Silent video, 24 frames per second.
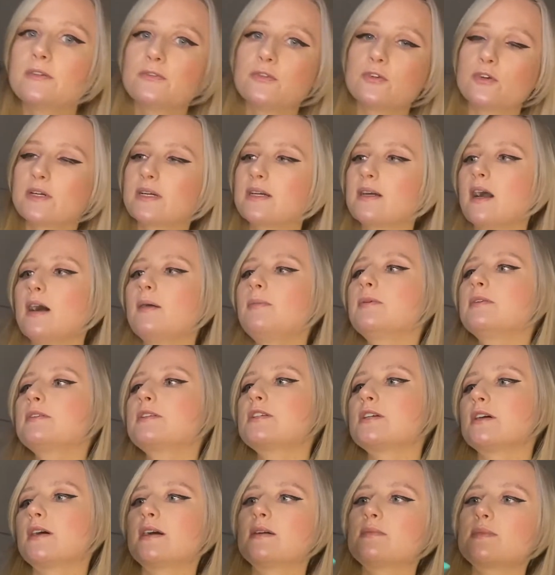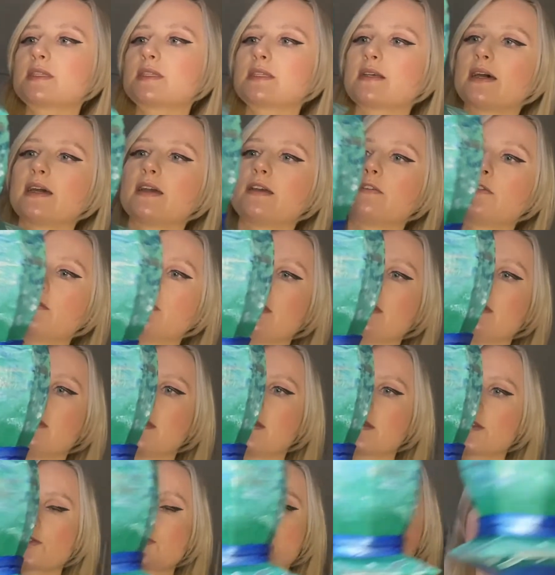for a couple times I think
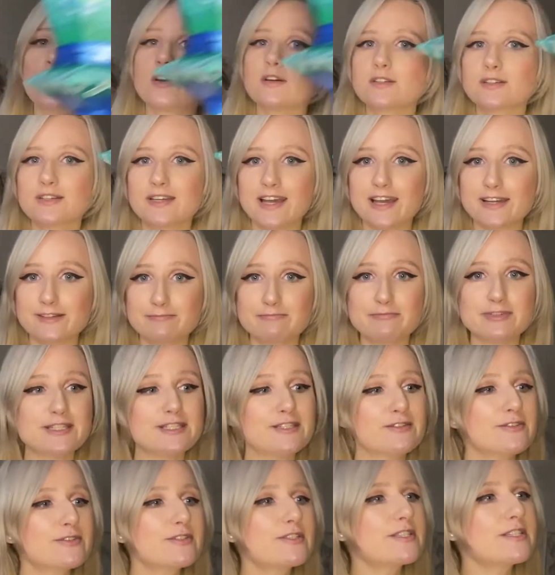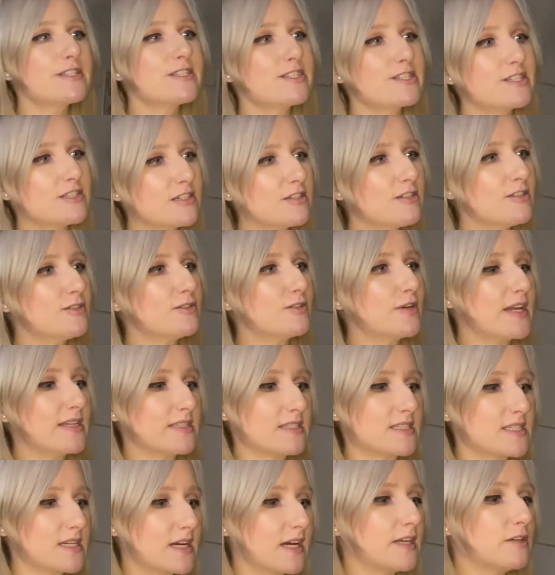this rod can be used too,
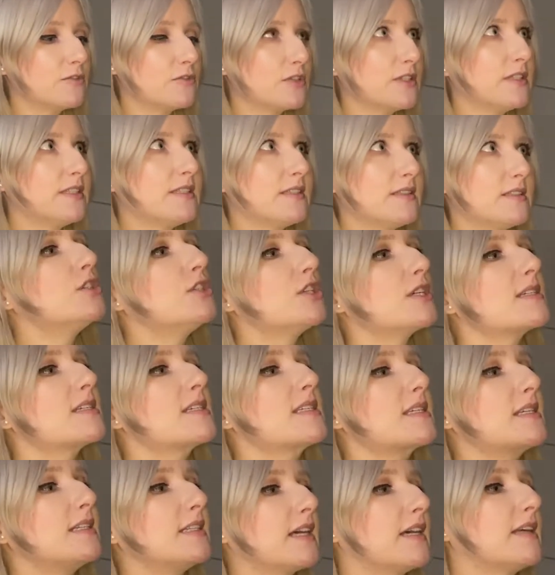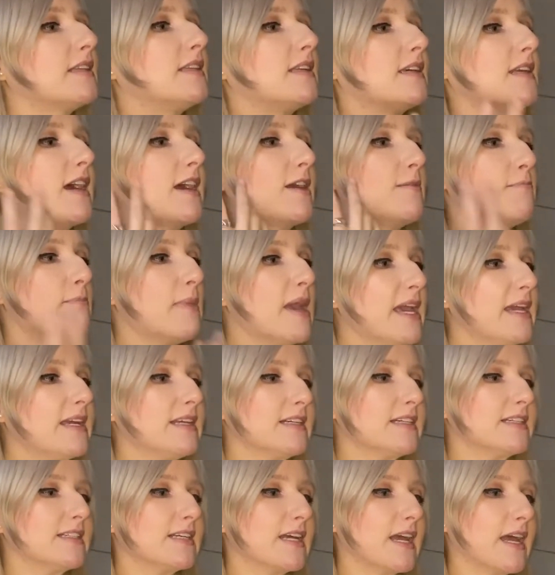and I really just glad that I made
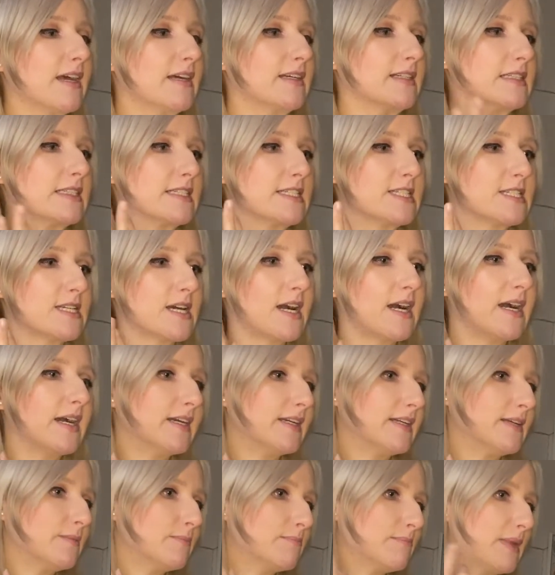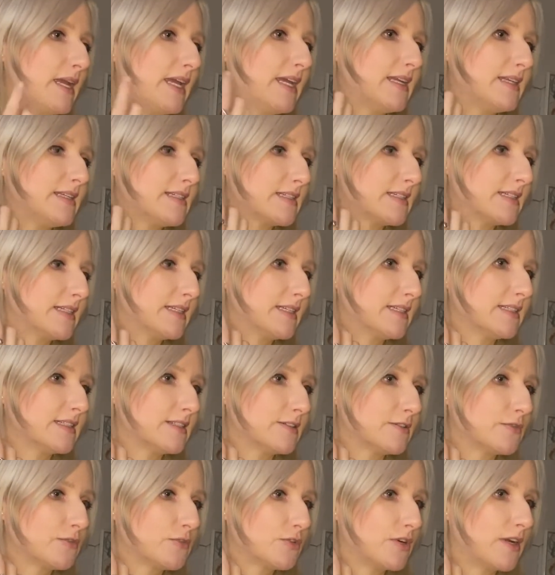it, and I made
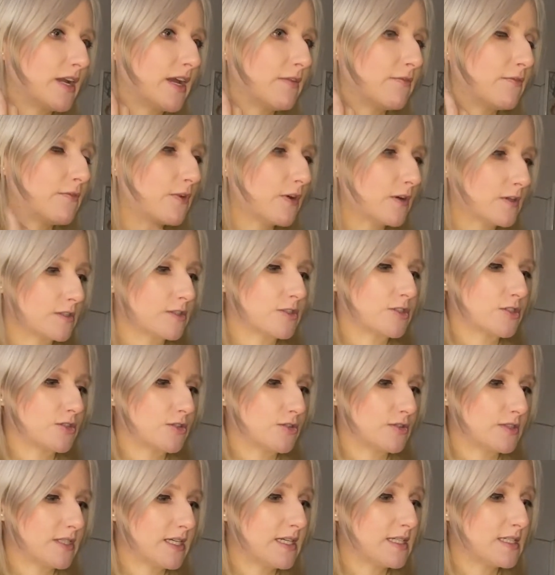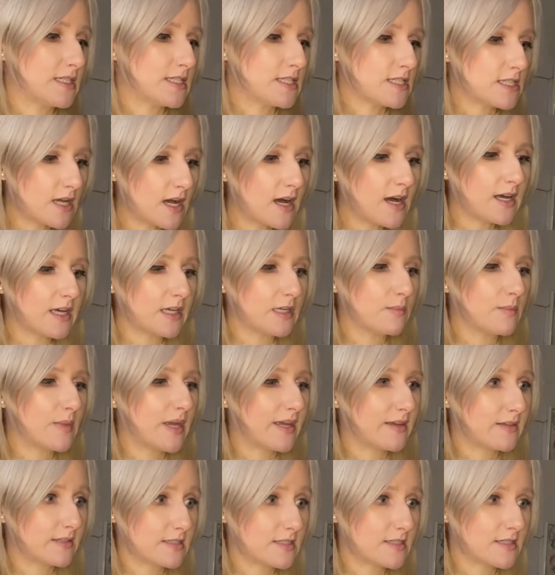it for a photo shoot in time,
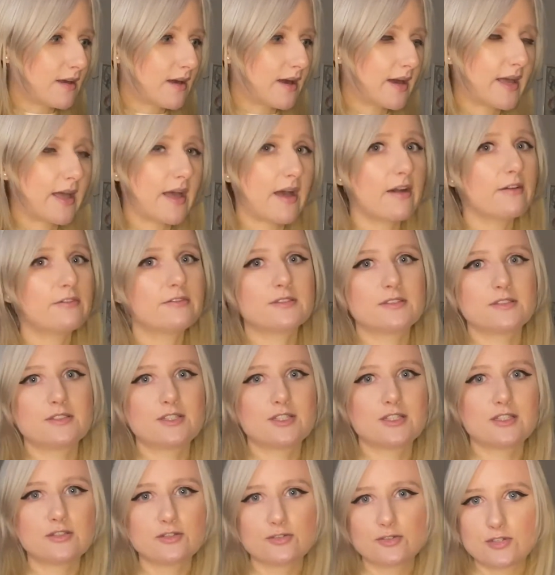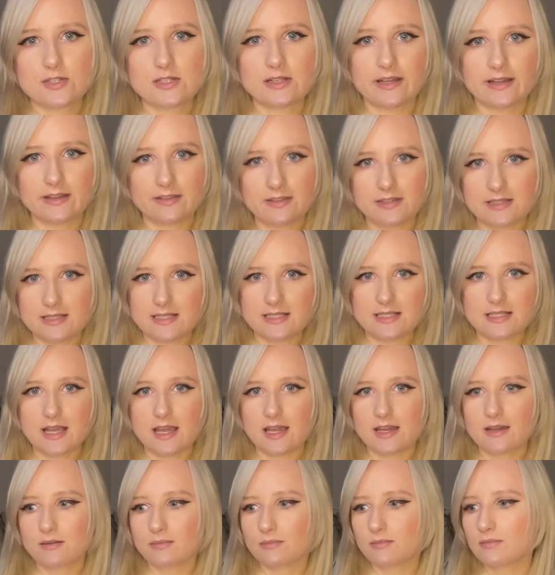and I haven't used like the
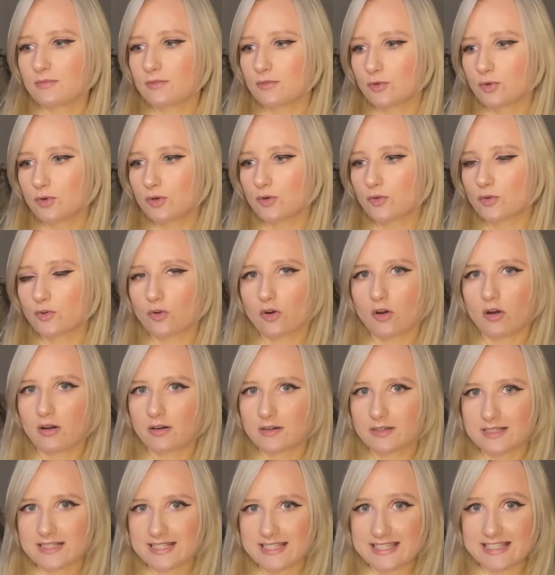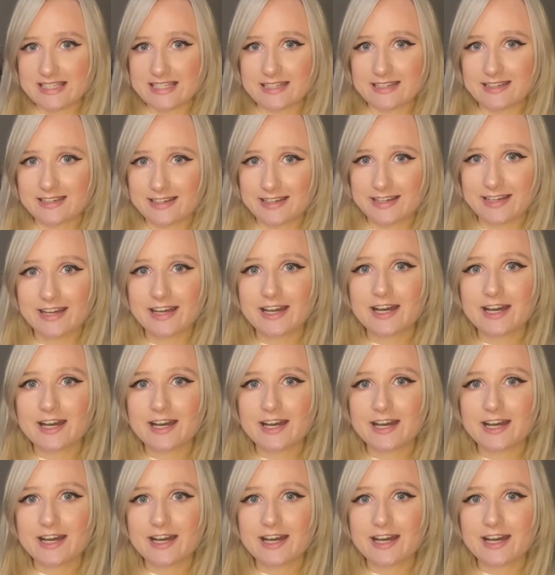same rod stick